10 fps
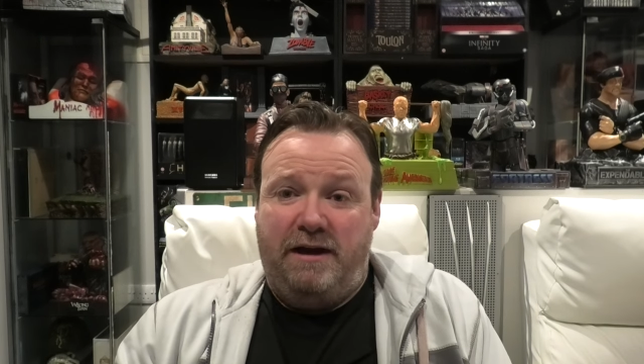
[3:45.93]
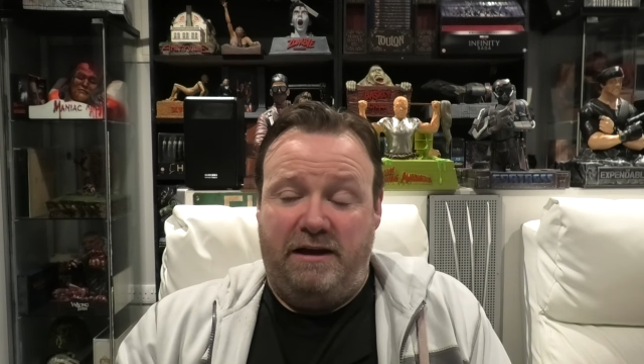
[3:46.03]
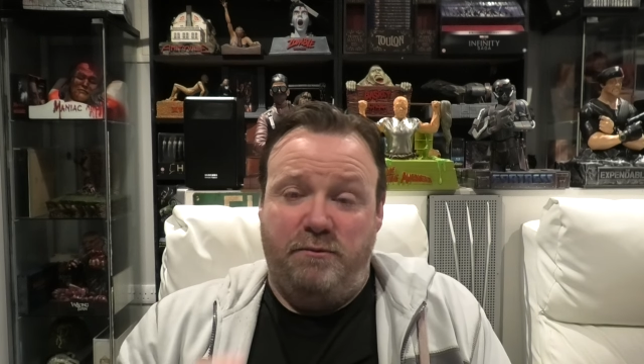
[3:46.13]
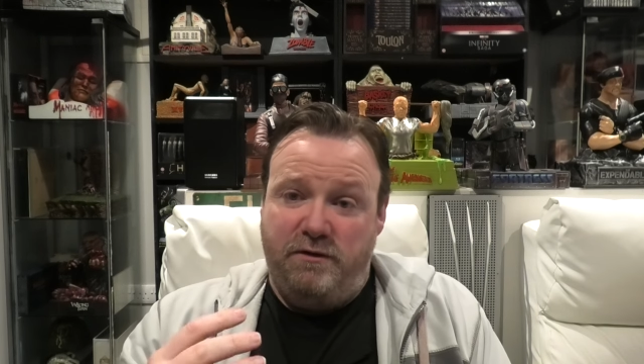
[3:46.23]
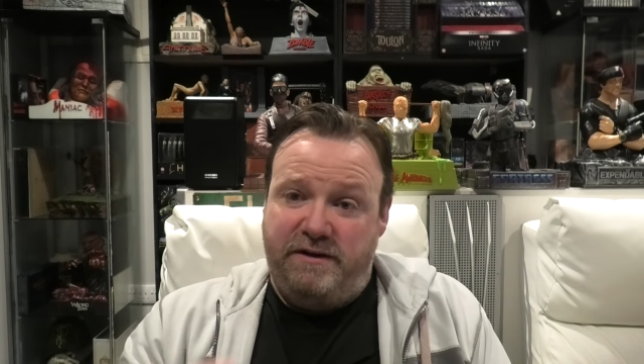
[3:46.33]

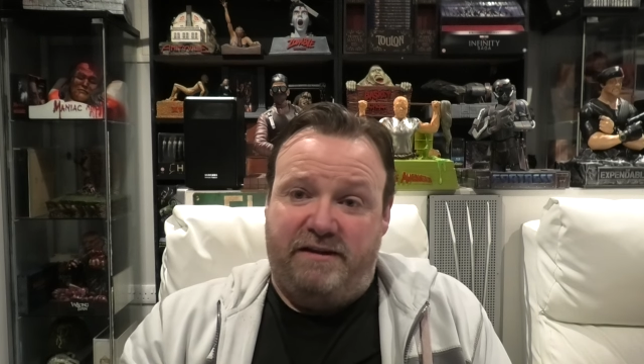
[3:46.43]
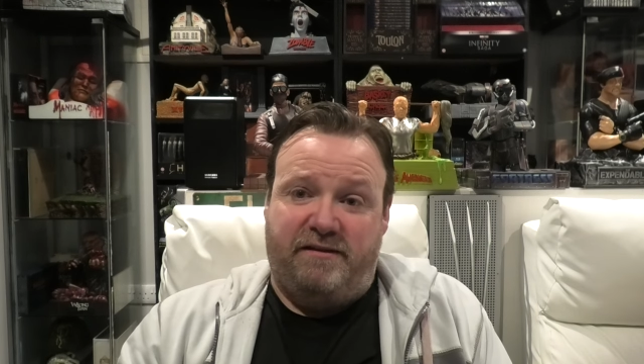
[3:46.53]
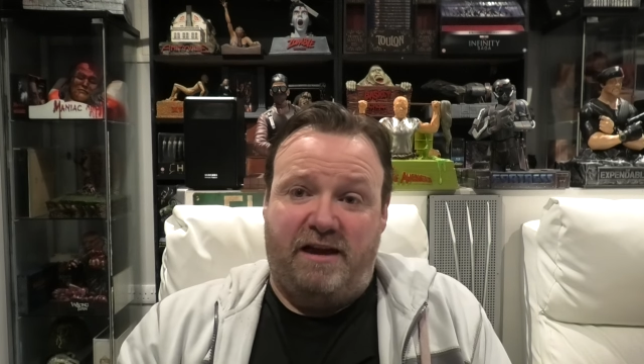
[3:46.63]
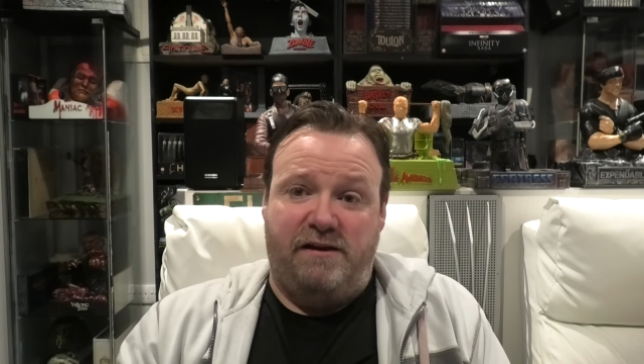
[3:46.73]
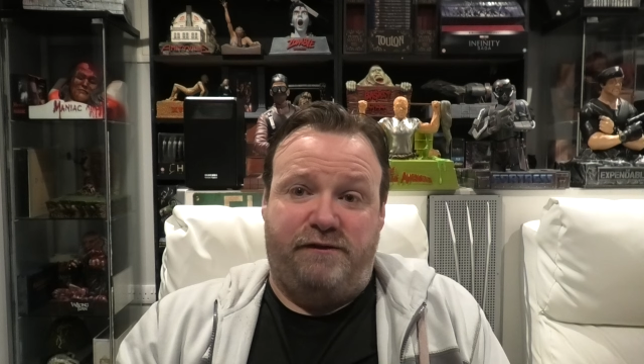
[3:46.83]
Uh, the movie
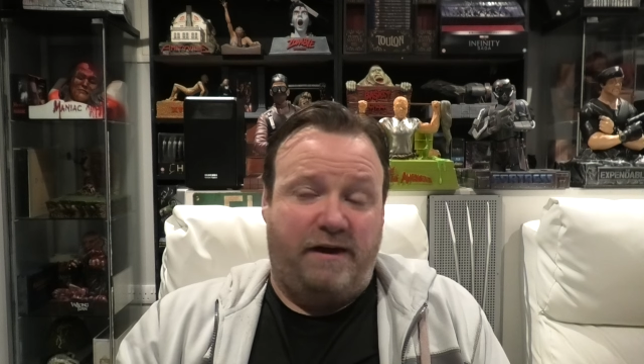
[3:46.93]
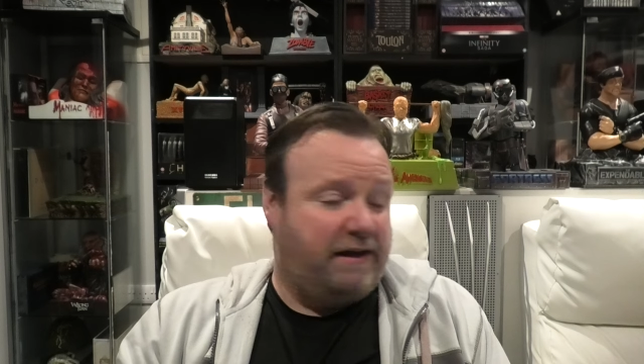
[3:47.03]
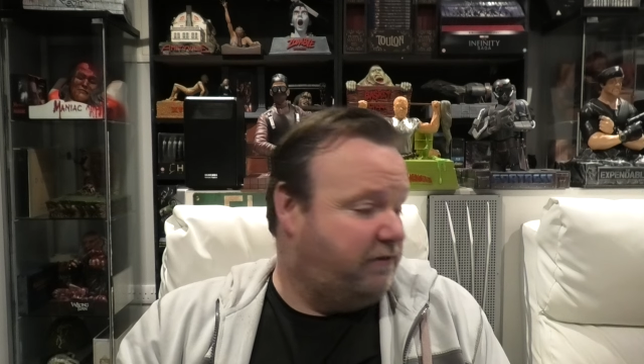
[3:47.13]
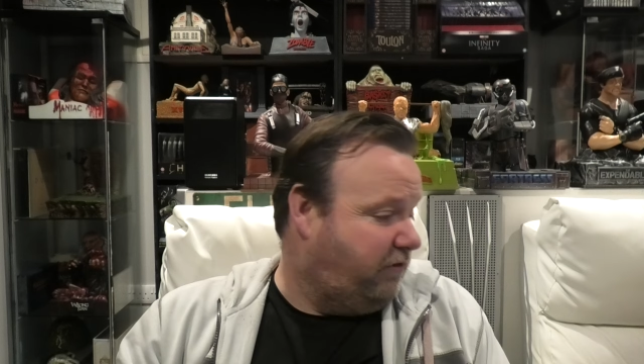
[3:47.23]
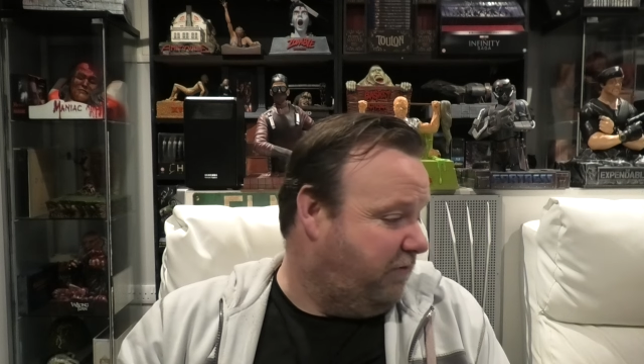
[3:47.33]
itself,
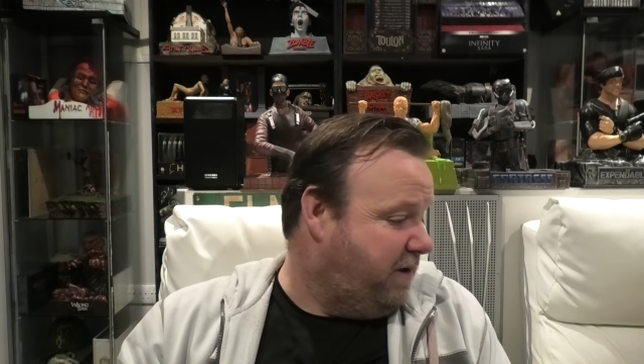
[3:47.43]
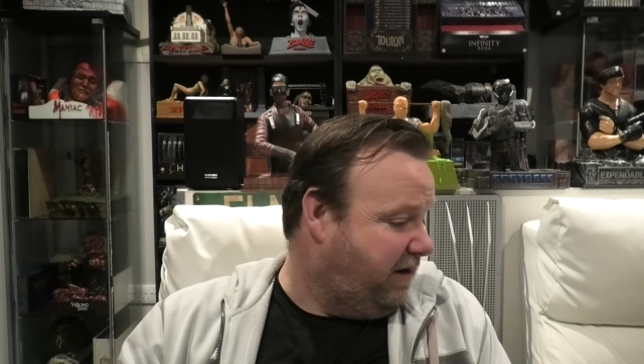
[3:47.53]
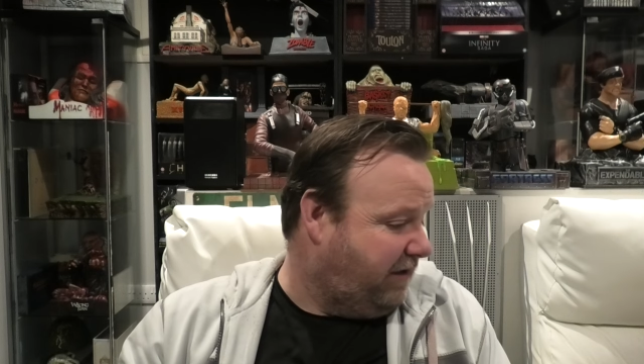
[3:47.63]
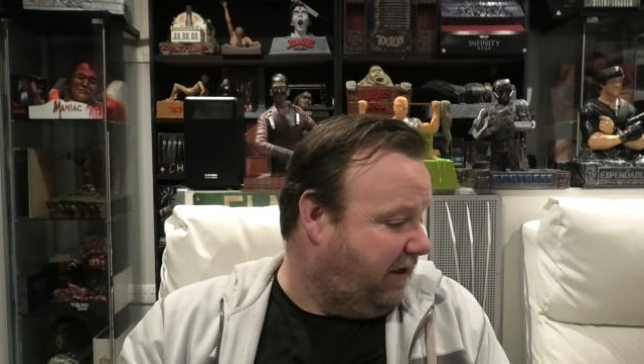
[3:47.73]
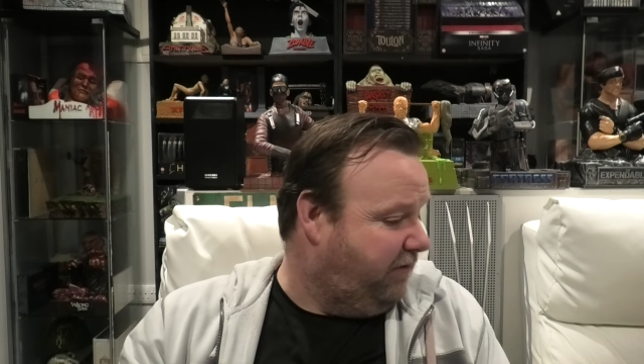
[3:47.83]
and you've
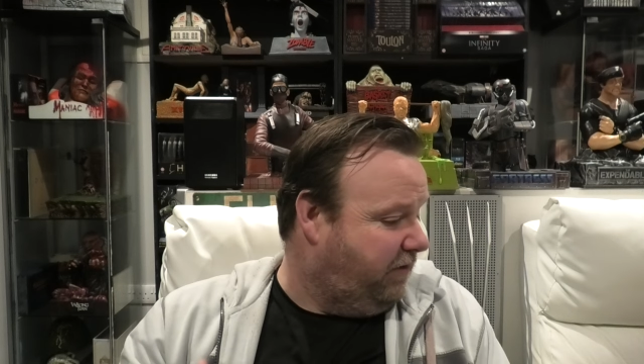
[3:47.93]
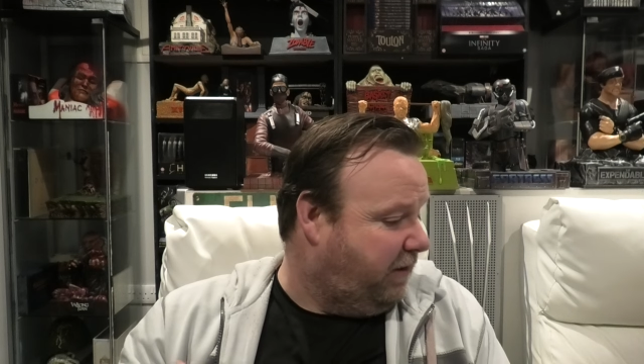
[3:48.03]
made it that even